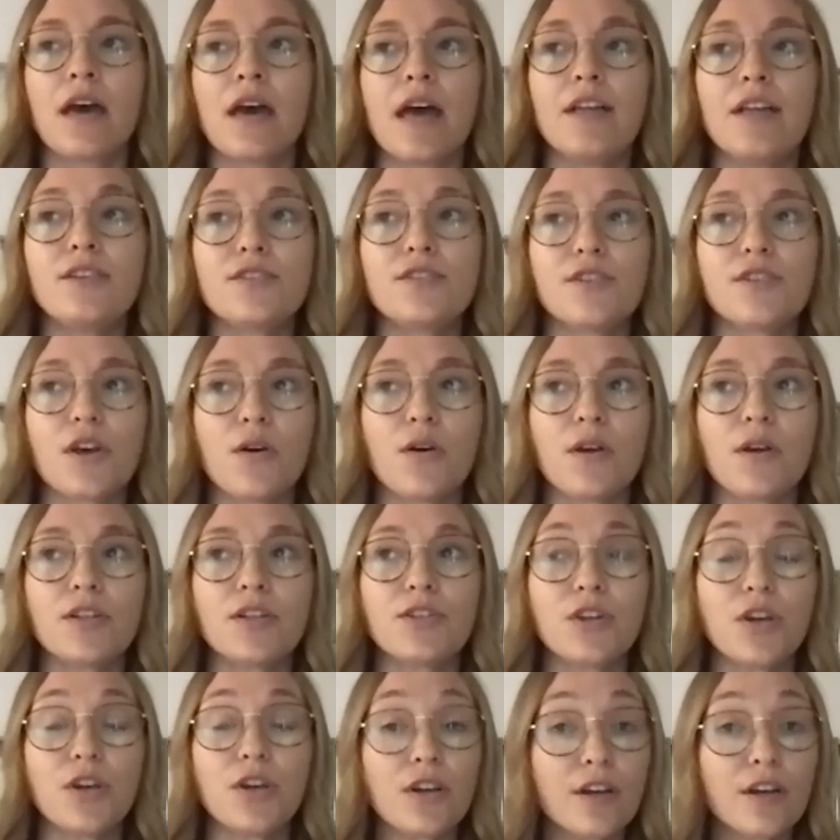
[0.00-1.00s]
And so it
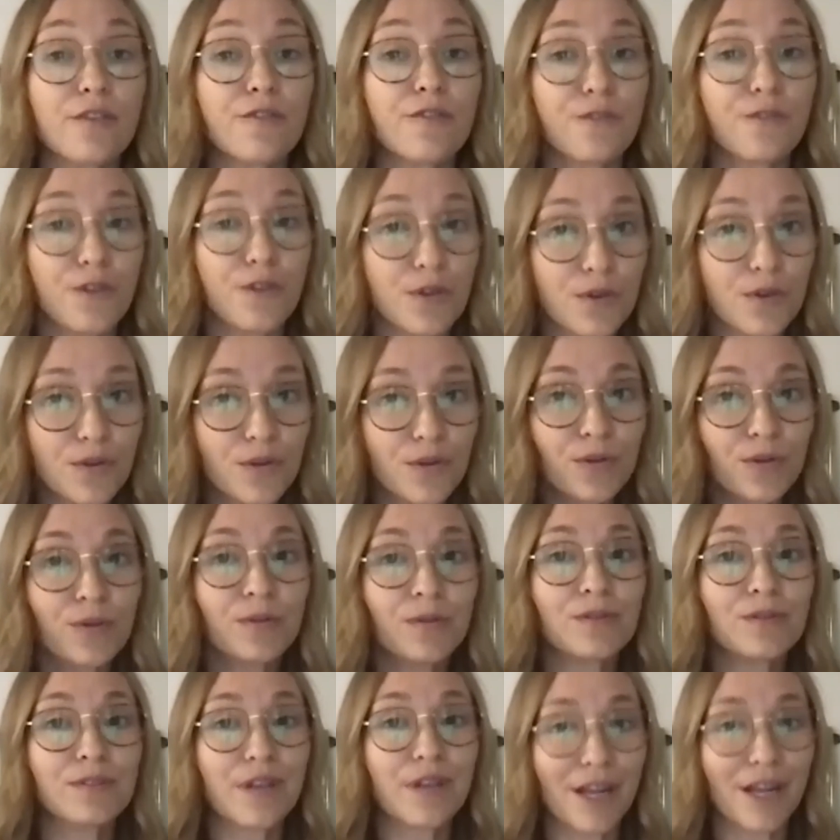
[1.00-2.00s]
took a
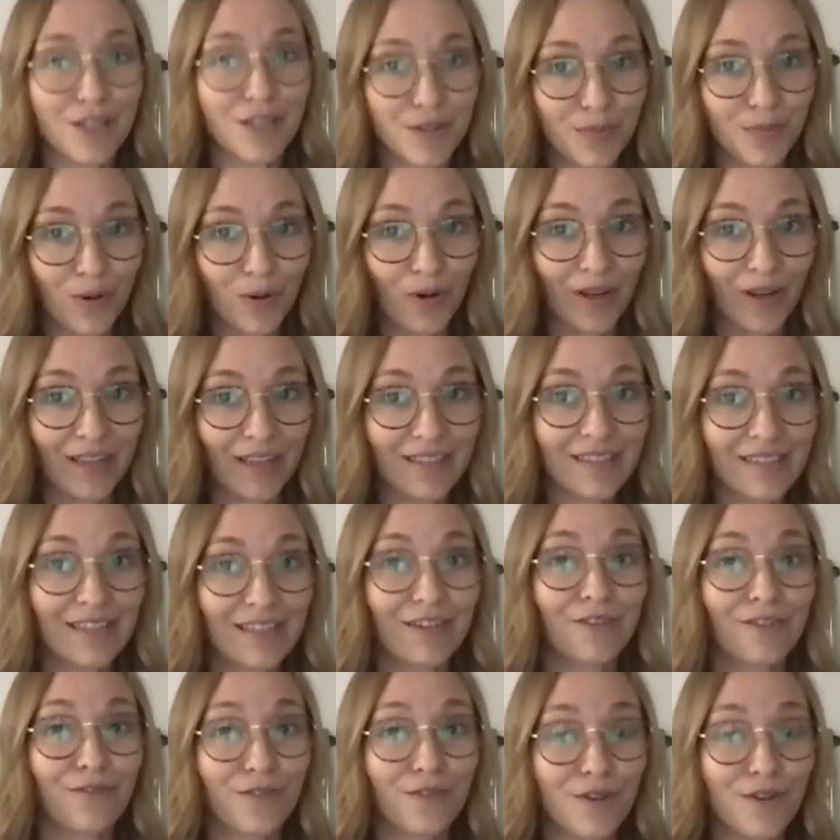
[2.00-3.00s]
few touch points
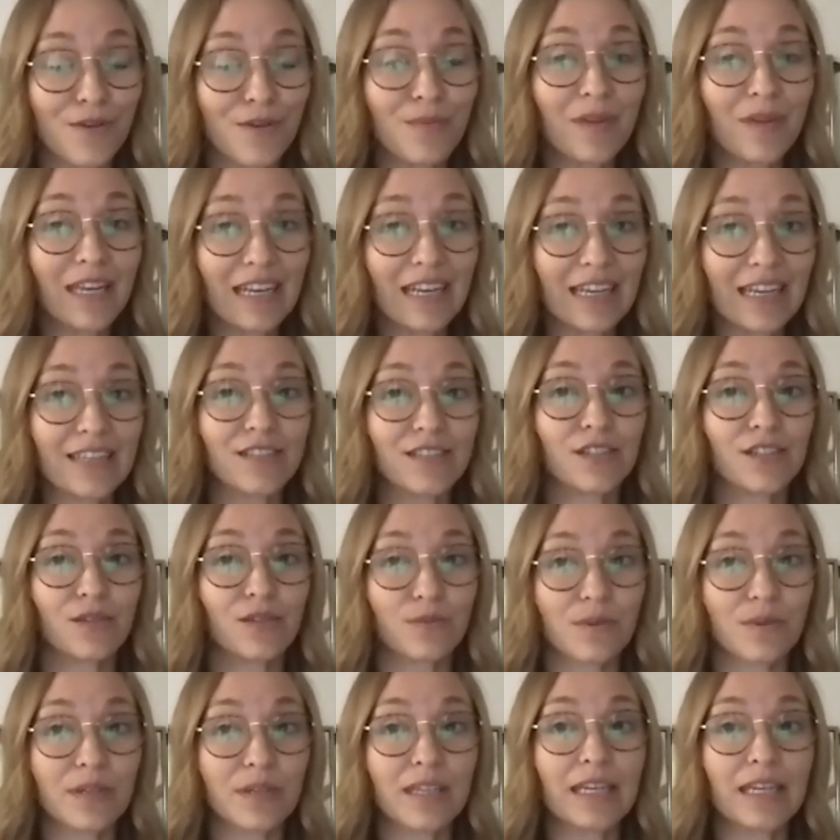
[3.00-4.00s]
and a few meetings to
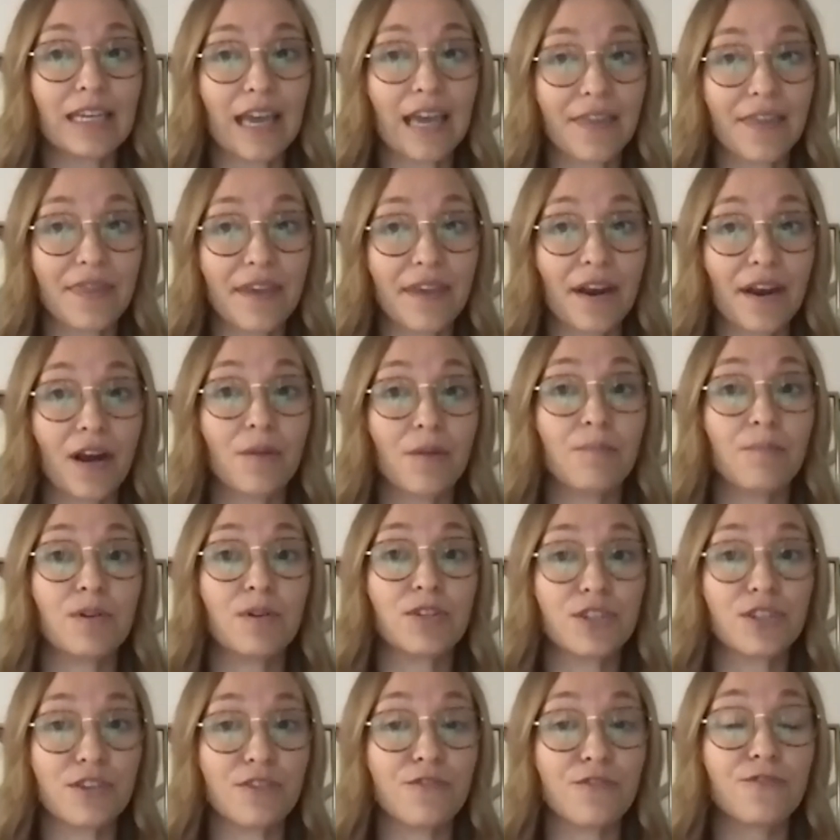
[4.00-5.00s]
really get there,
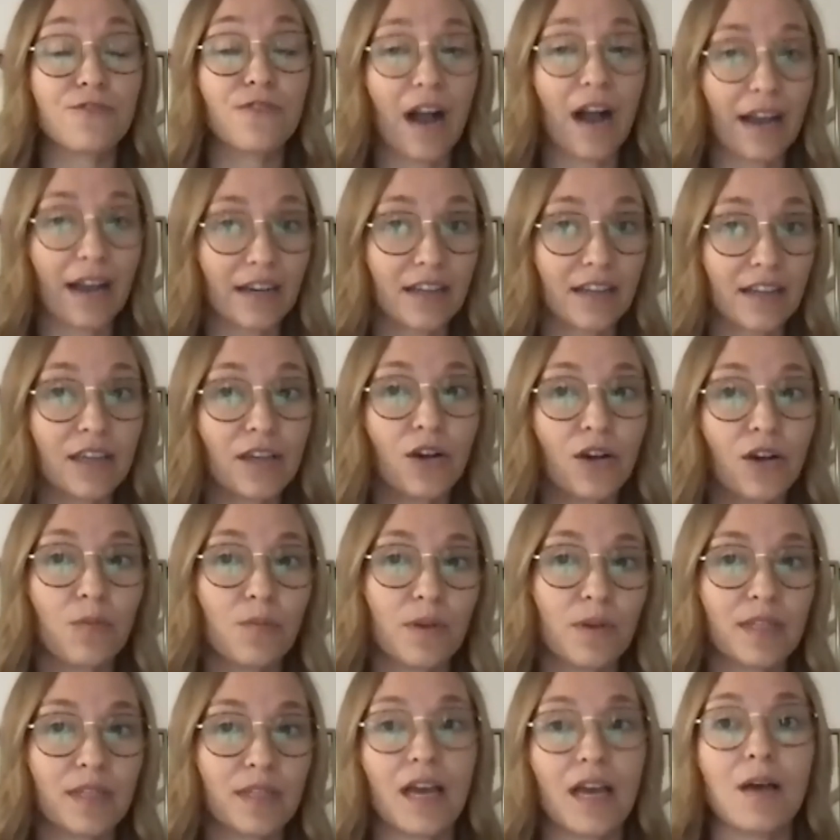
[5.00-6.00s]
but she finally
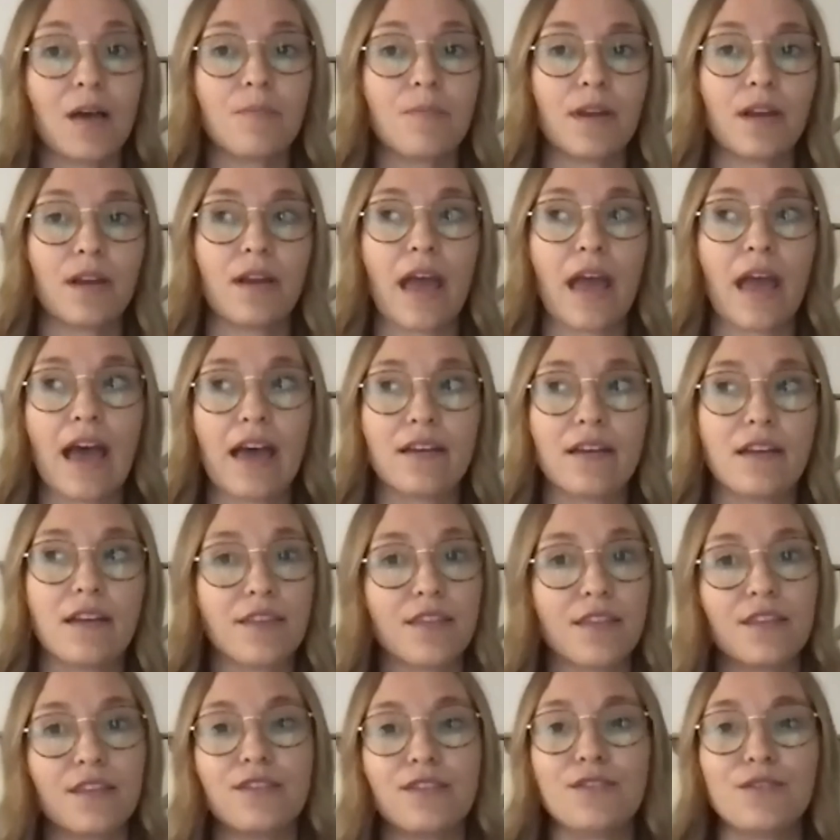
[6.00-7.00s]
opened up and it had
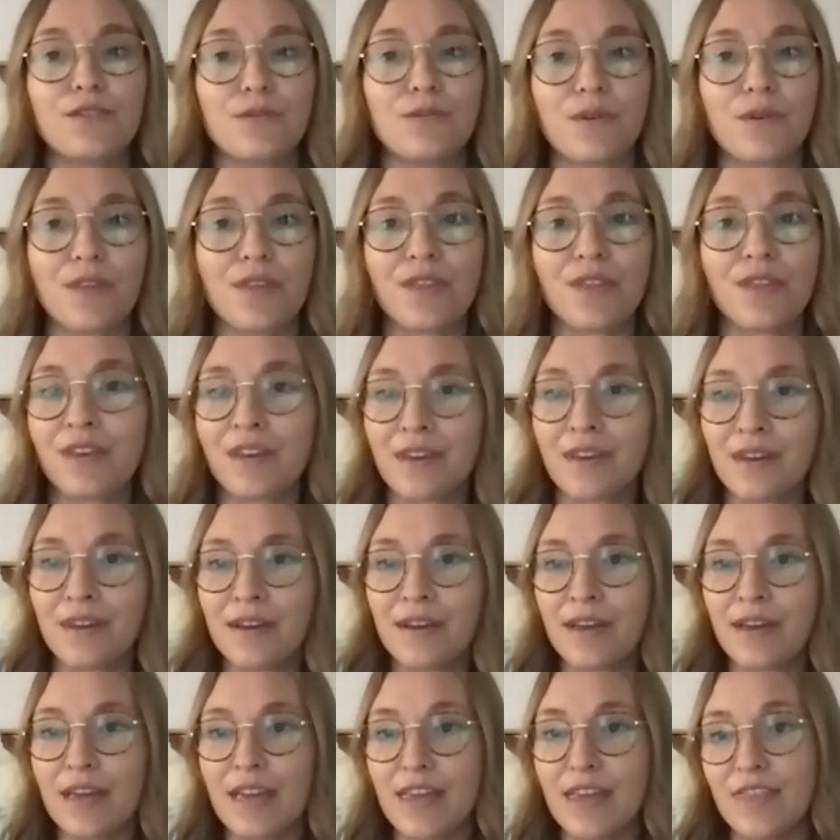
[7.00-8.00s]
nothing to do with
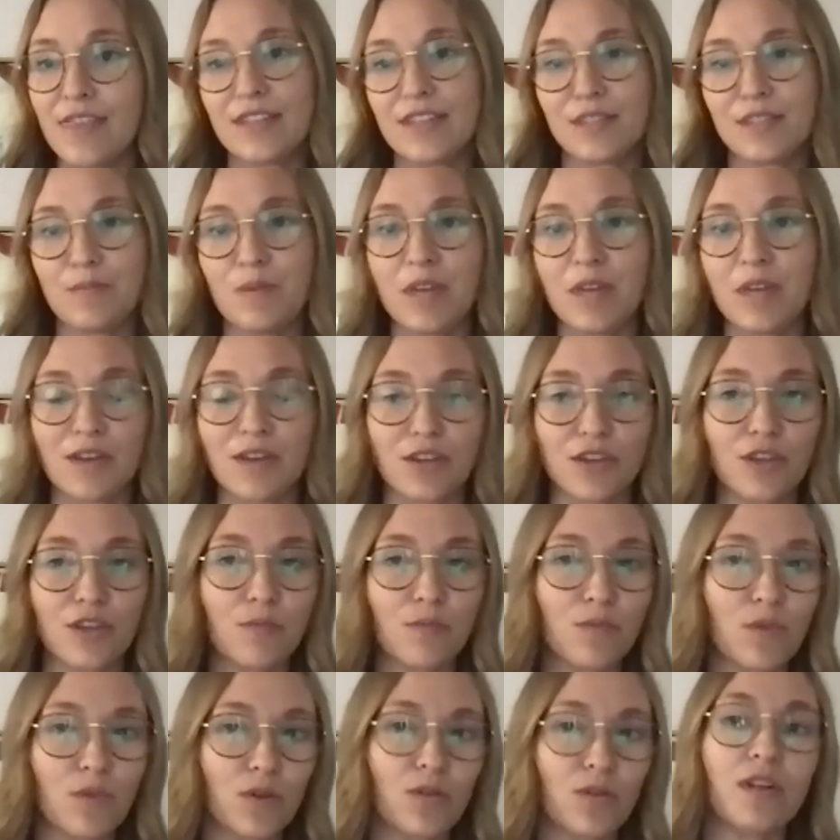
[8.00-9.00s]
this being a
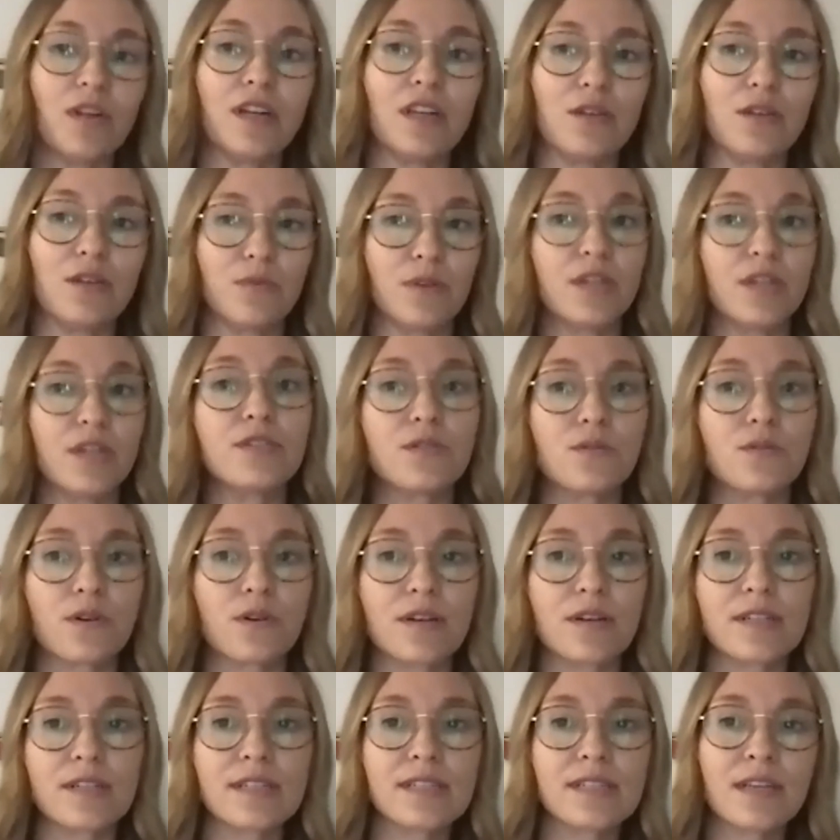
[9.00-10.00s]
community
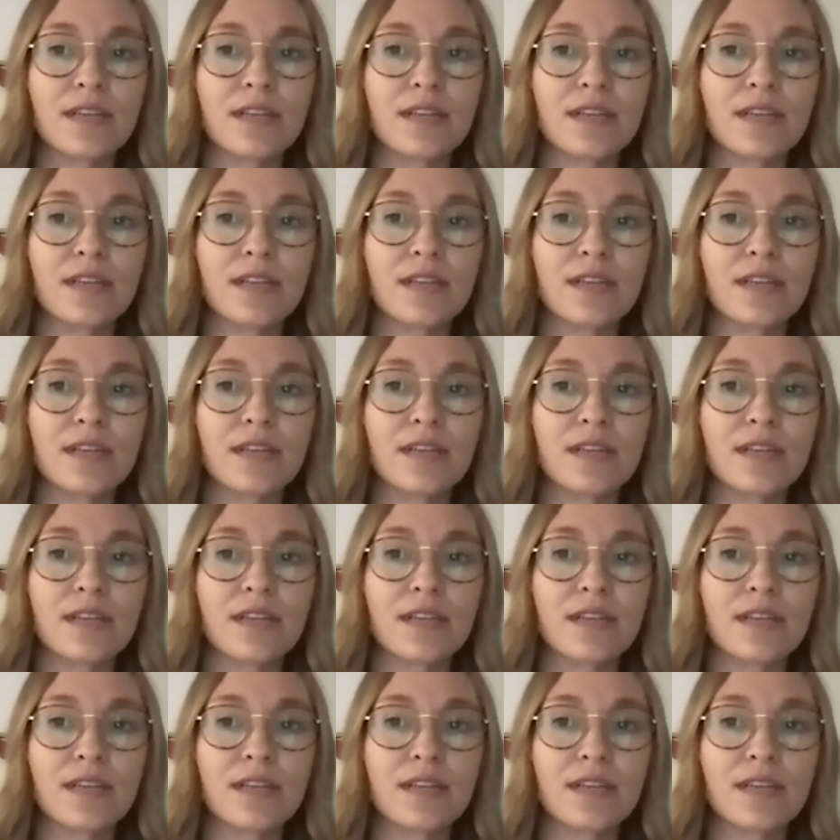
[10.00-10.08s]
resource.